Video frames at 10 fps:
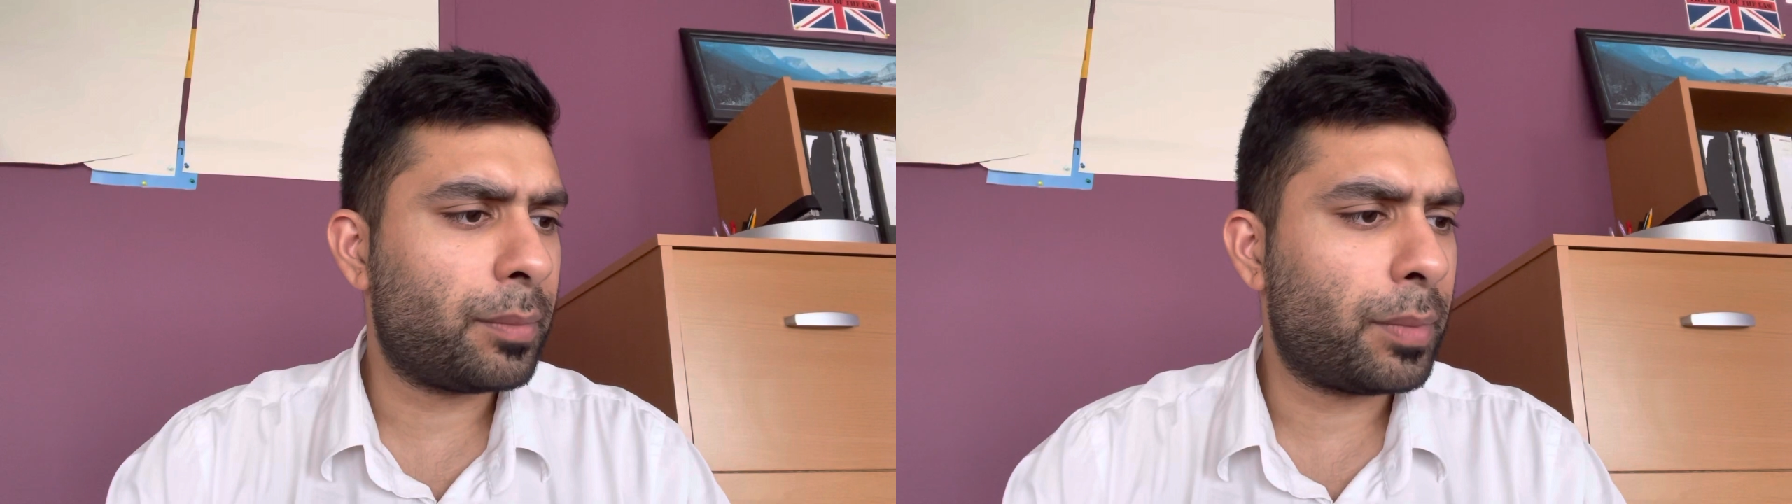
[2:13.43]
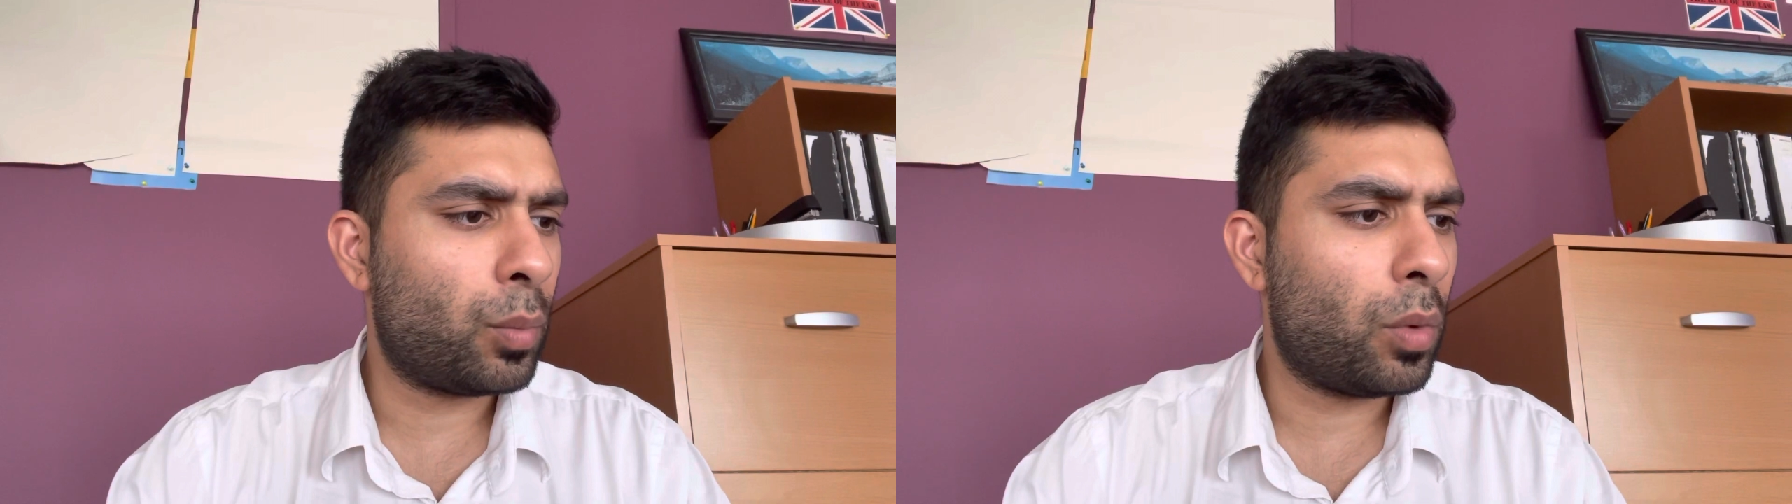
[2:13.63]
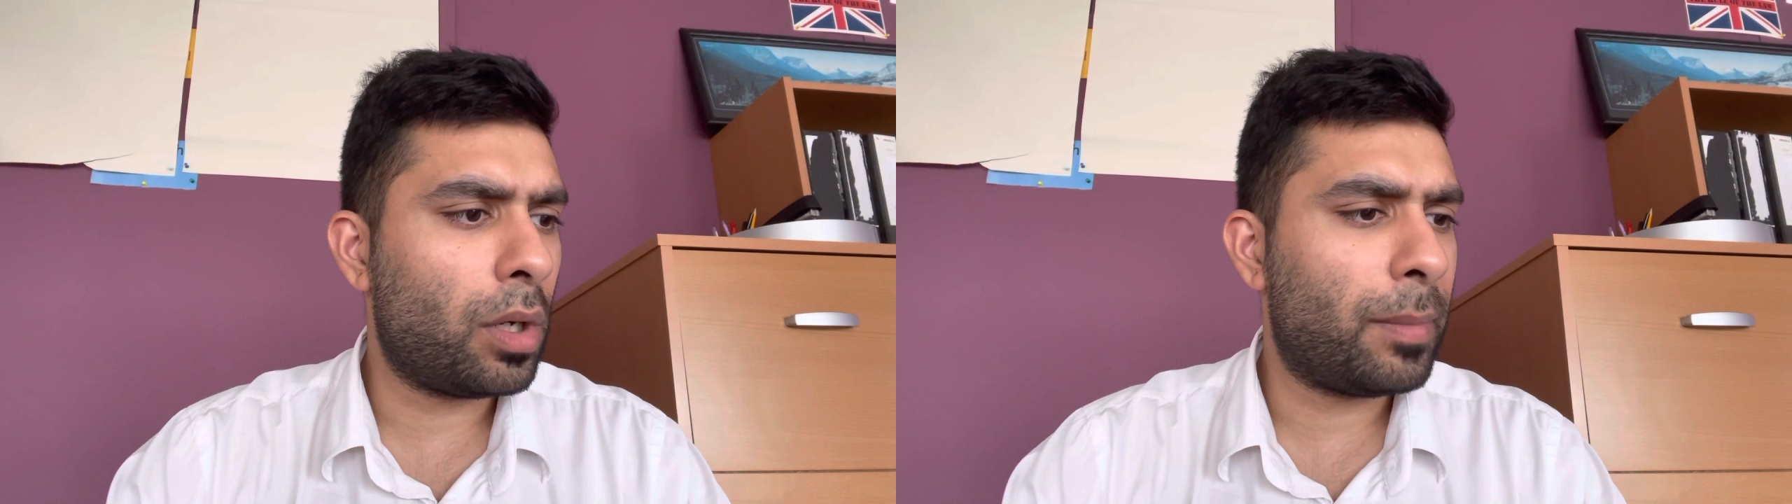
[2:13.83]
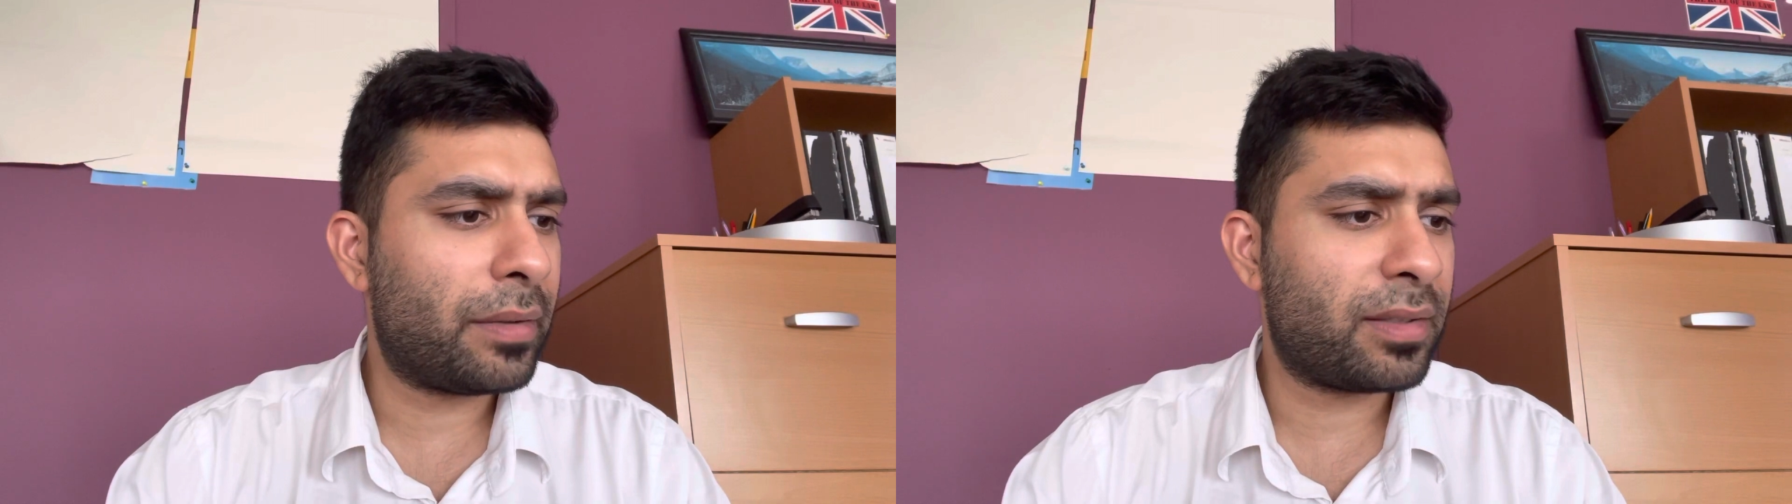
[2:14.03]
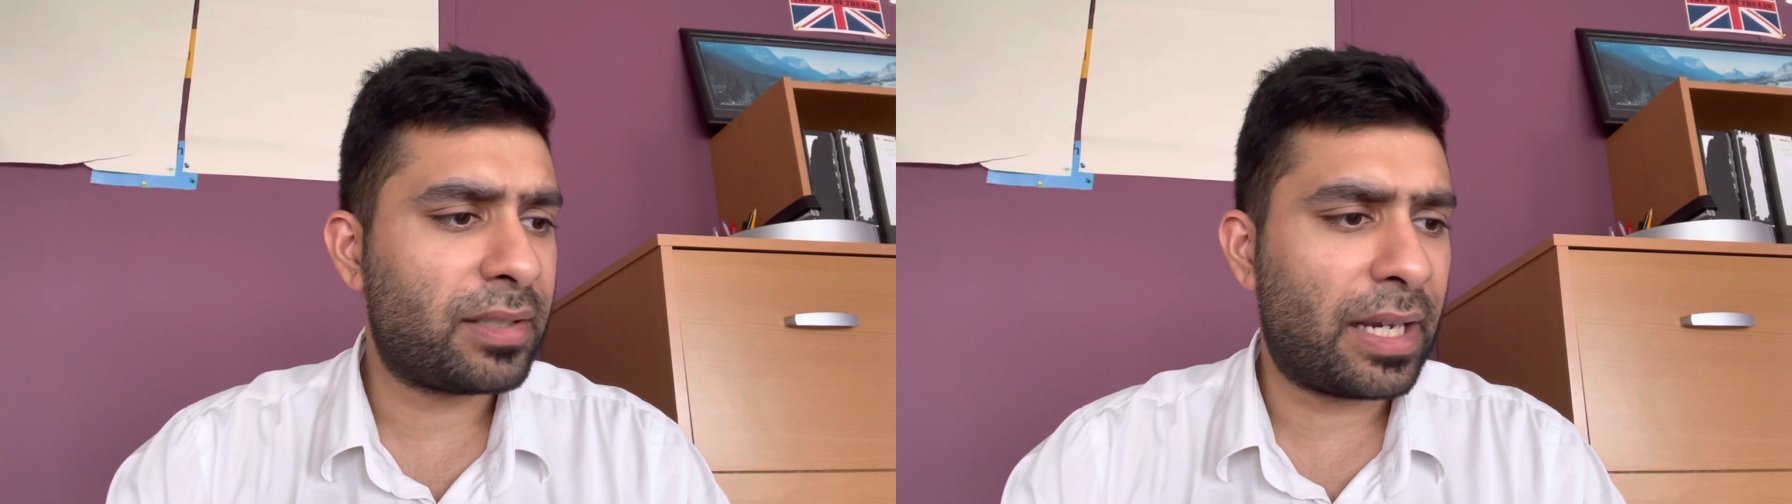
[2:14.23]
but what
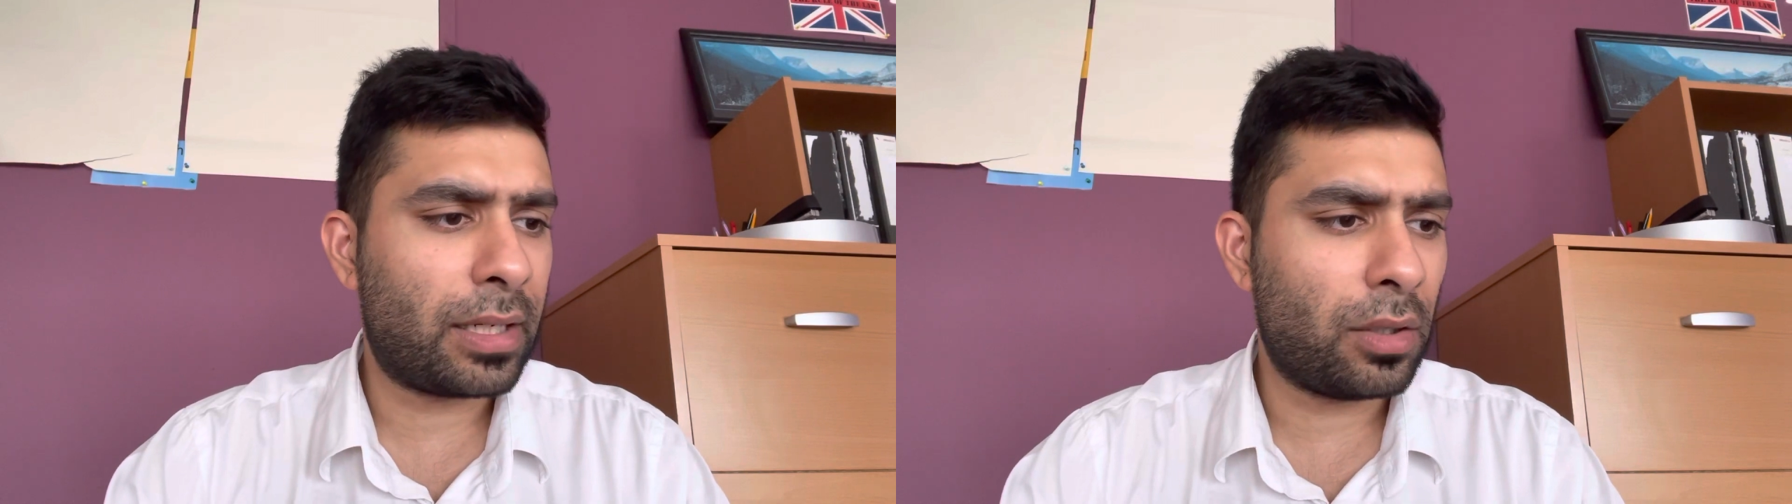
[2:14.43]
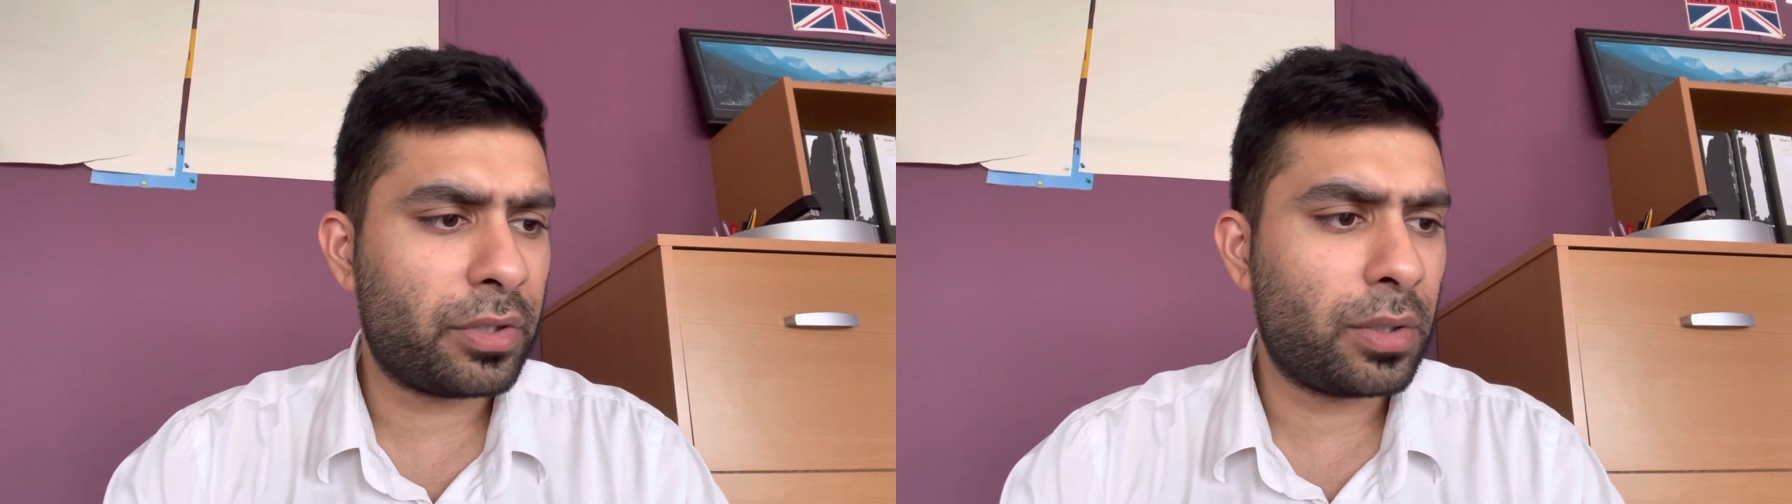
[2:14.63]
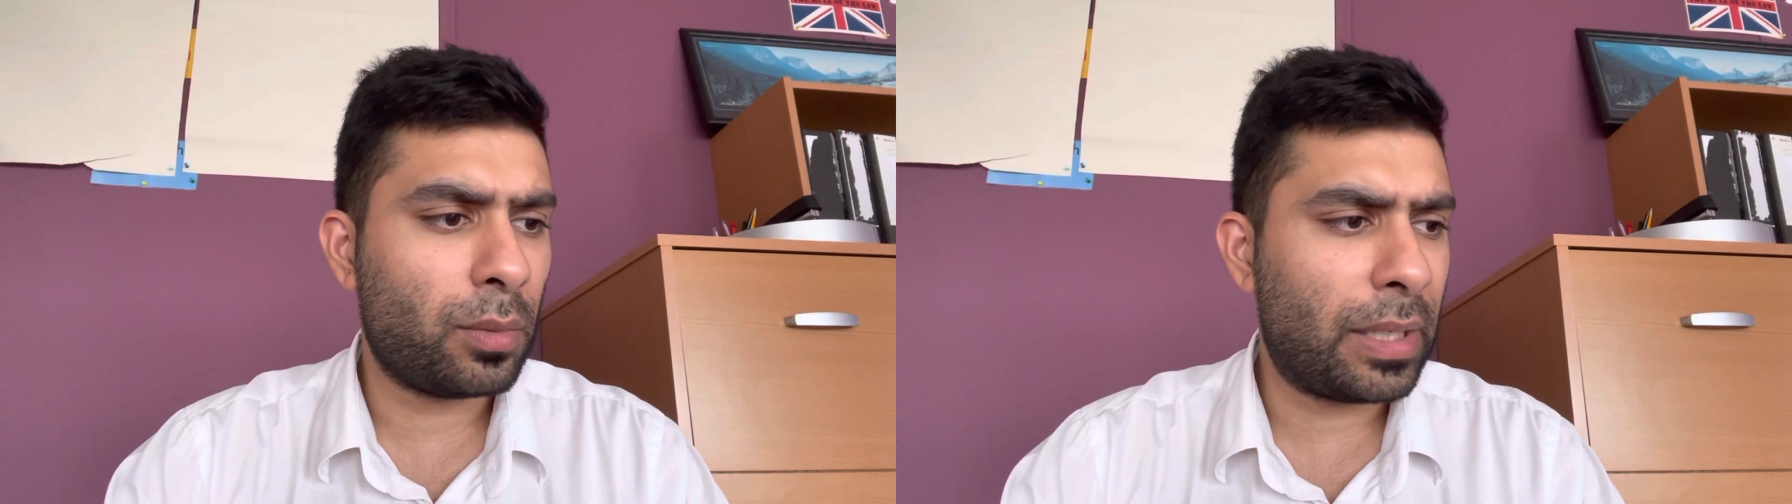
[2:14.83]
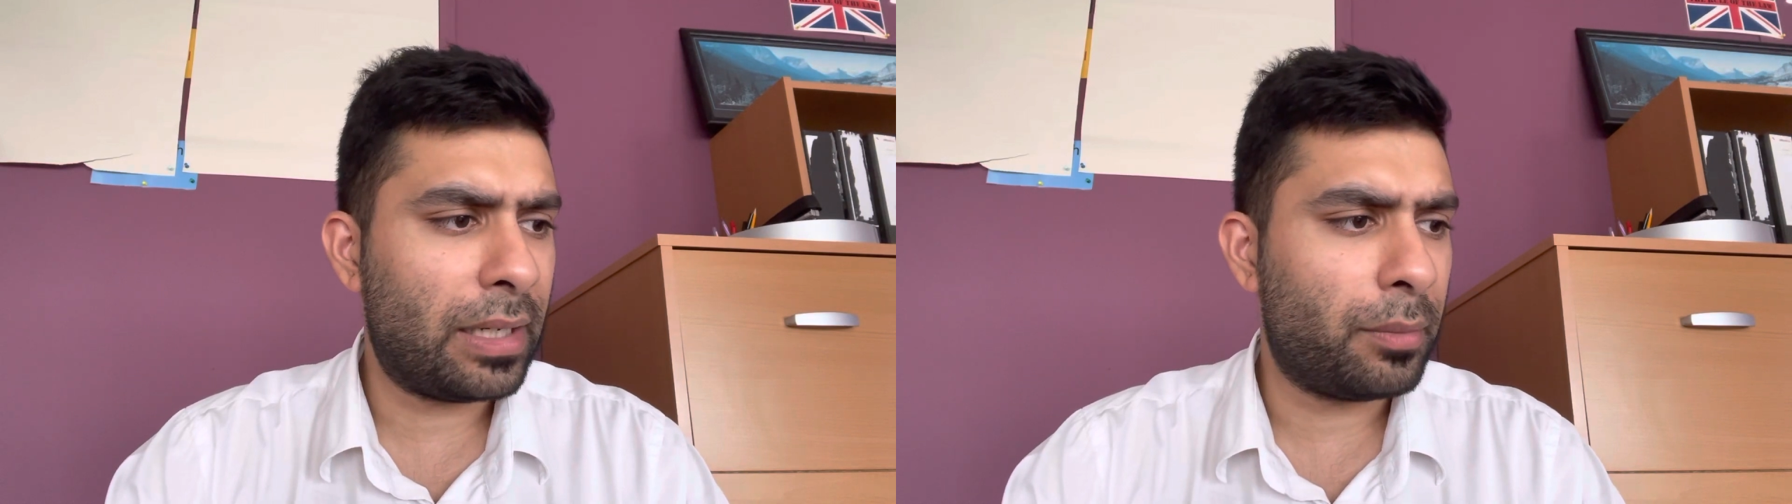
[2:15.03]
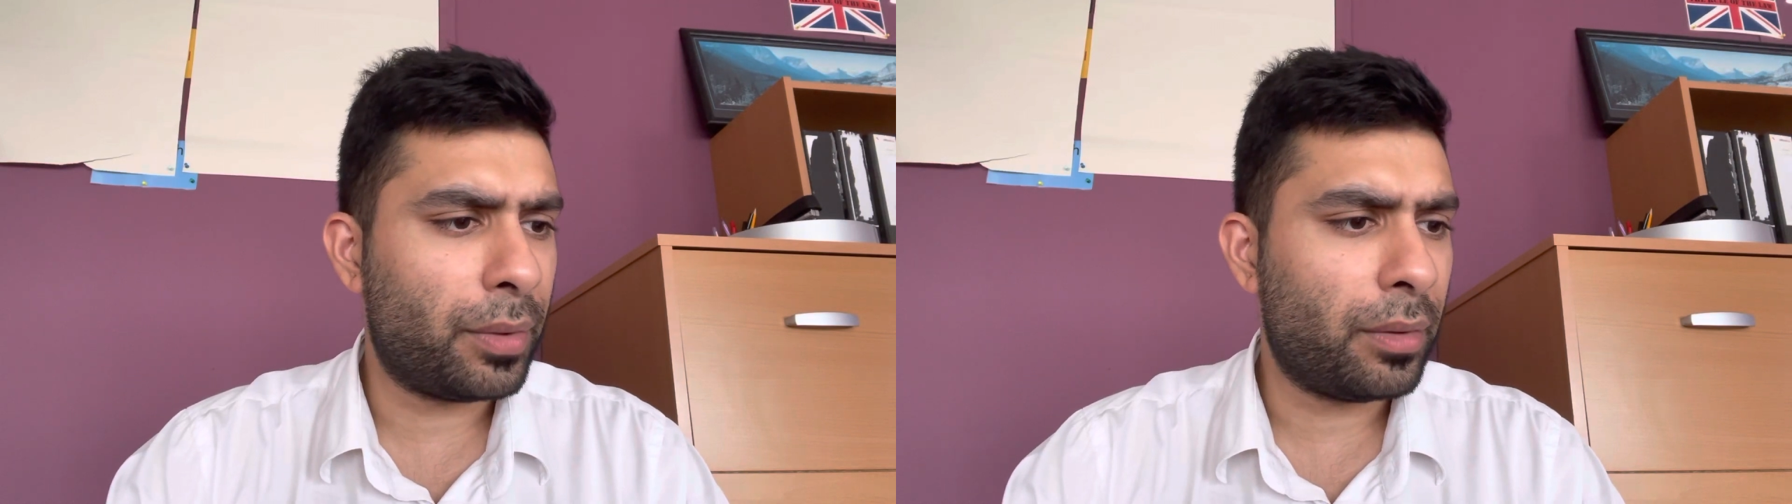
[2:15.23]
about the psychological
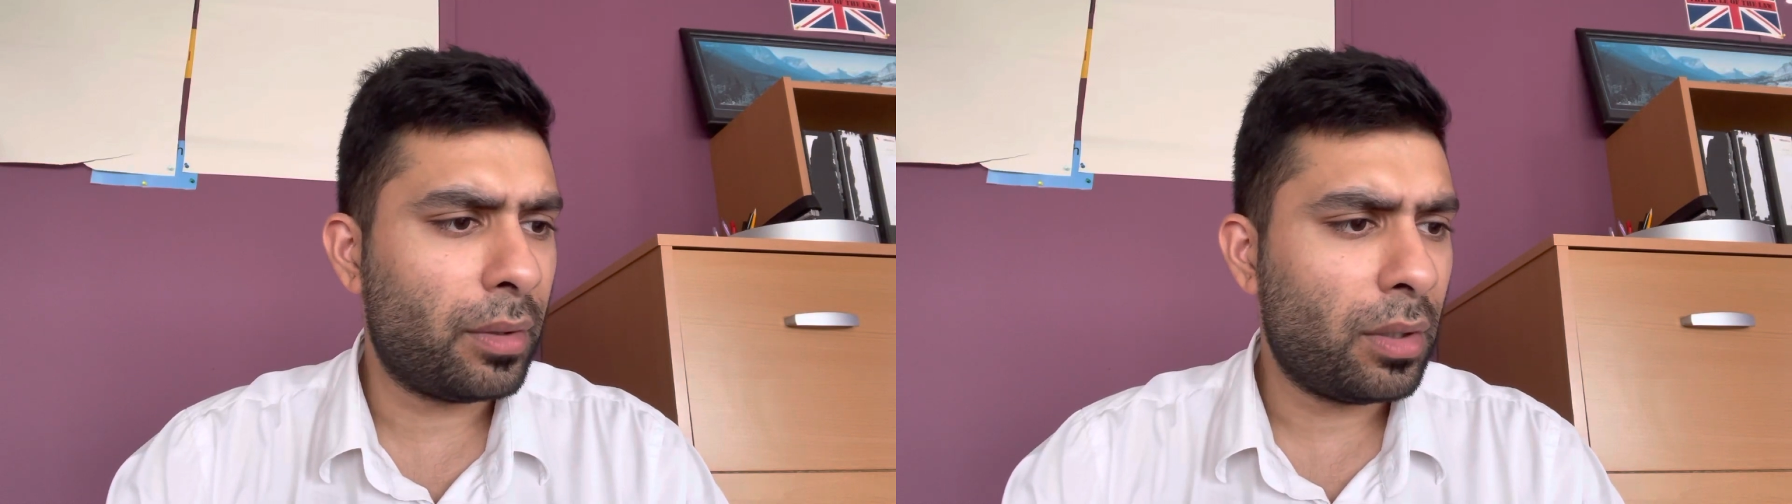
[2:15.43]
element?